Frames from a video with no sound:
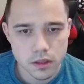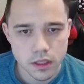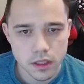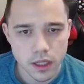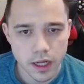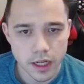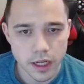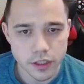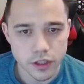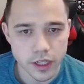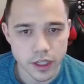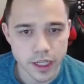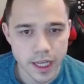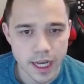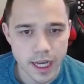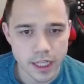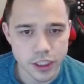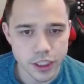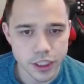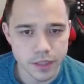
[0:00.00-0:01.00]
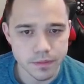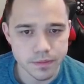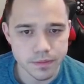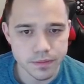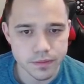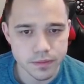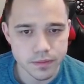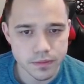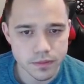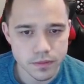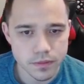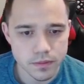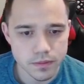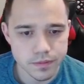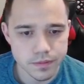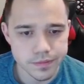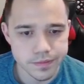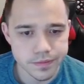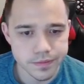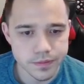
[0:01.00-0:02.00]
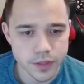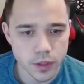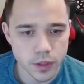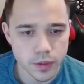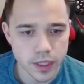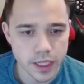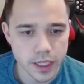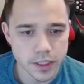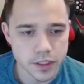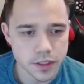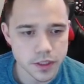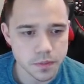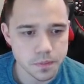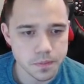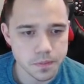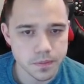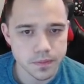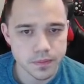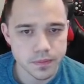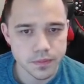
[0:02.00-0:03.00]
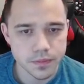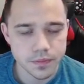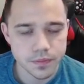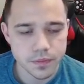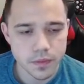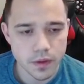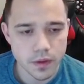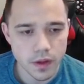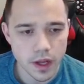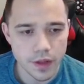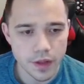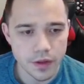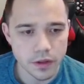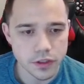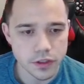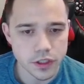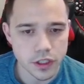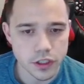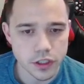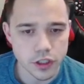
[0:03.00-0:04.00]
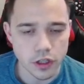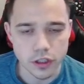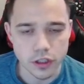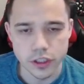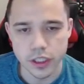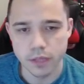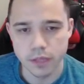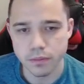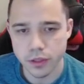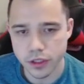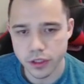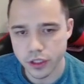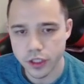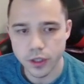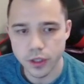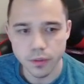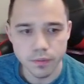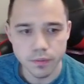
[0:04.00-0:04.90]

I try to catch it. No dice. And they're just going to charge up to 2.